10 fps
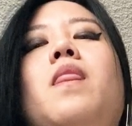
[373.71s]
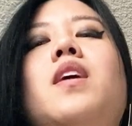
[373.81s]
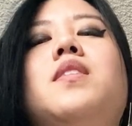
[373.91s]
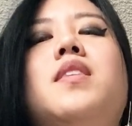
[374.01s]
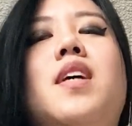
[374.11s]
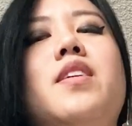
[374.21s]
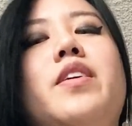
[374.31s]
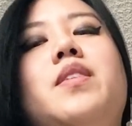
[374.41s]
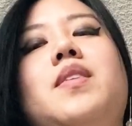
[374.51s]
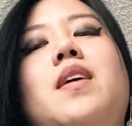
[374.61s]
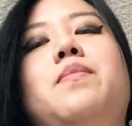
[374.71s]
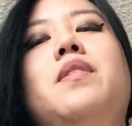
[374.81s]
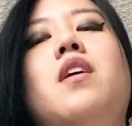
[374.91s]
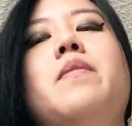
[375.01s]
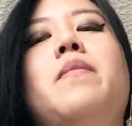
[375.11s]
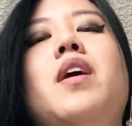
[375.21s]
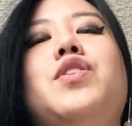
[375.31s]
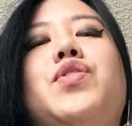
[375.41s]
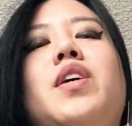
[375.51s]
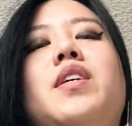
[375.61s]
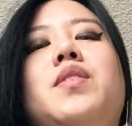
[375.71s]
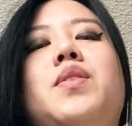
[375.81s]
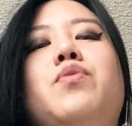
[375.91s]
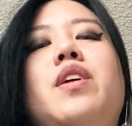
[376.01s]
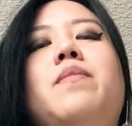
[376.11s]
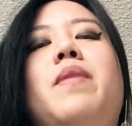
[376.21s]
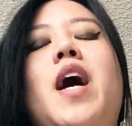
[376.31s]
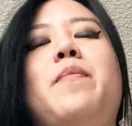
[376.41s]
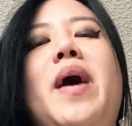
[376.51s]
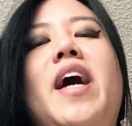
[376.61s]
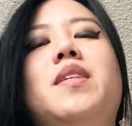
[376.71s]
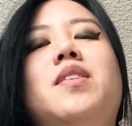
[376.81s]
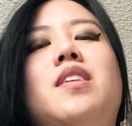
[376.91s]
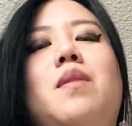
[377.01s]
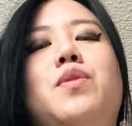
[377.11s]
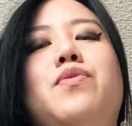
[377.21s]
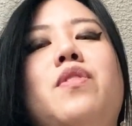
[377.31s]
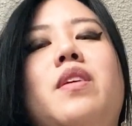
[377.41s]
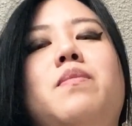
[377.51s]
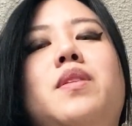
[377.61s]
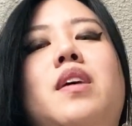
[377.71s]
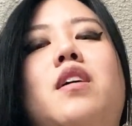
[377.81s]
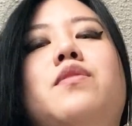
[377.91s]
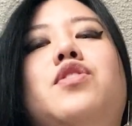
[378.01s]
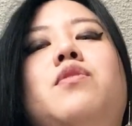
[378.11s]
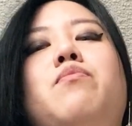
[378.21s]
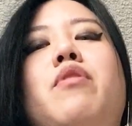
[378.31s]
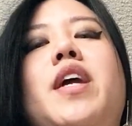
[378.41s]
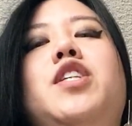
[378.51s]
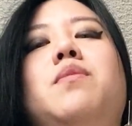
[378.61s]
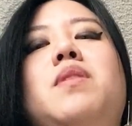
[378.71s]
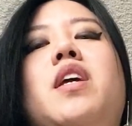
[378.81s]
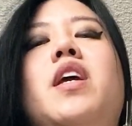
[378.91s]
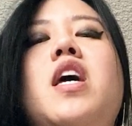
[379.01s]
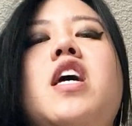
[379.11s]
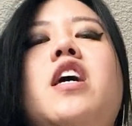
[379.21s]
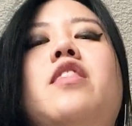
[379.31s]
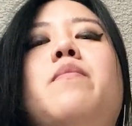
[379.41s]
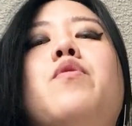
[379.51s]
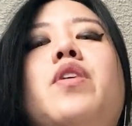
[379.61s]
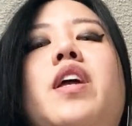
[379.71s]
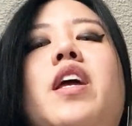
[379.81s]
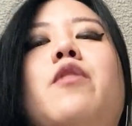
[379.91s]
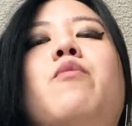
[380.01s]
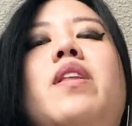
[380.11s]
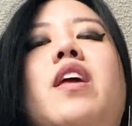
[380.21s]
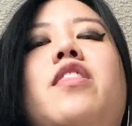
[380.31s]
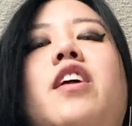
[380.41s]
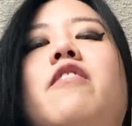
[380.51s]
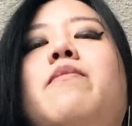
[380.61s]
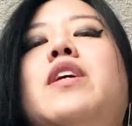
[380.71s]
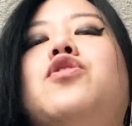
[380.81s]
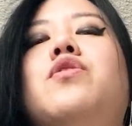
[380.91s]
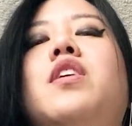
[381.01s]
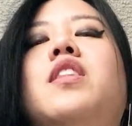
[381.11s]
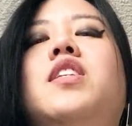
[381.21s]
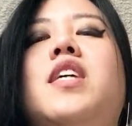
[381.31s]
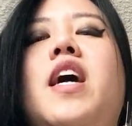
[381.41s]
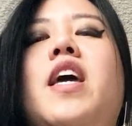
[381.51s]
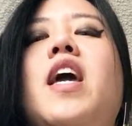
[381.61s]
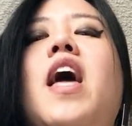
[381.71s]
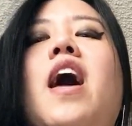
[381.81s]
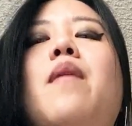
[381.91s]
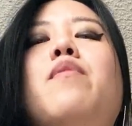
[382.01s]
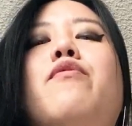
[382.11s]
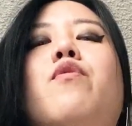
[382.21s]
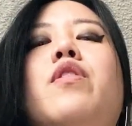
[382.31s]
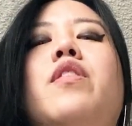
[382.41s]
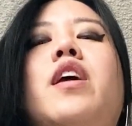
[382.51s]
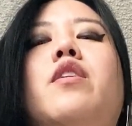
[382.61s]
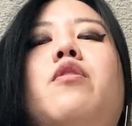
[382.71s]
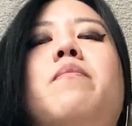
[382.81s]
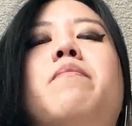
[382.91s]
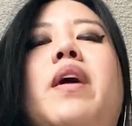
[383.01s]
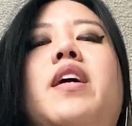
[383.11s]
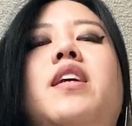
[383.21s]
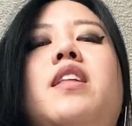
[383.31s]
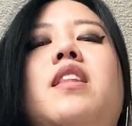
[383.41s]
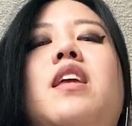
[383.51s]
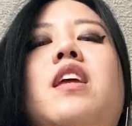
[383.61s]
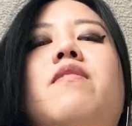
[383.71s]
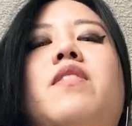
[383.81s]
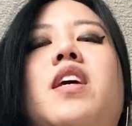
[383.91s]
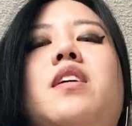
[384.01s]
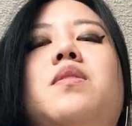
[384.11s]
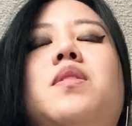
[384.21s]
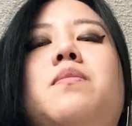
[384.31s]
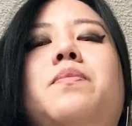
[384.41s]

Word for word: A stellar example are mantras written by past subs for themselves to pray to me in the morning when they think of me during the day and before they go to bed in the evenings.